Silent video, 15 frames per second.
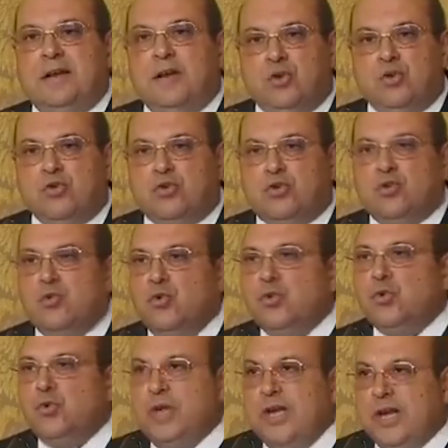into 2
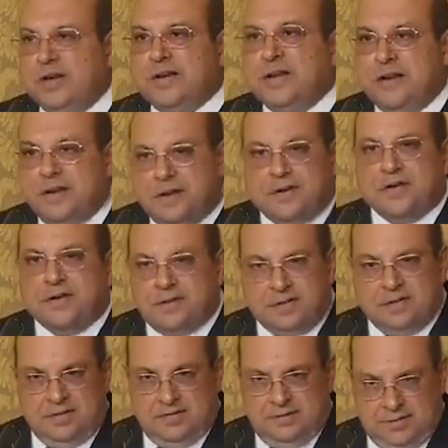union territories,
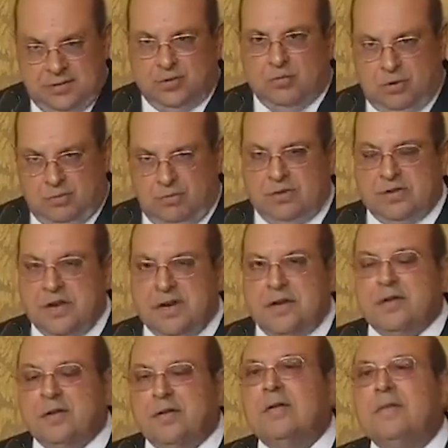which is what was done
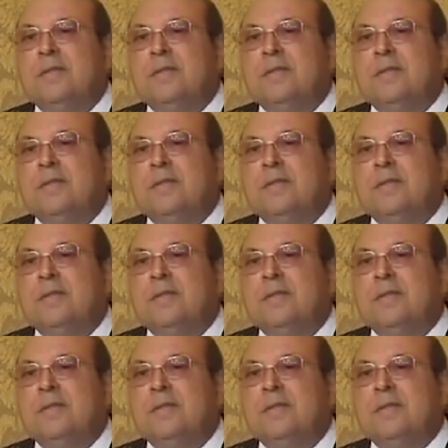here,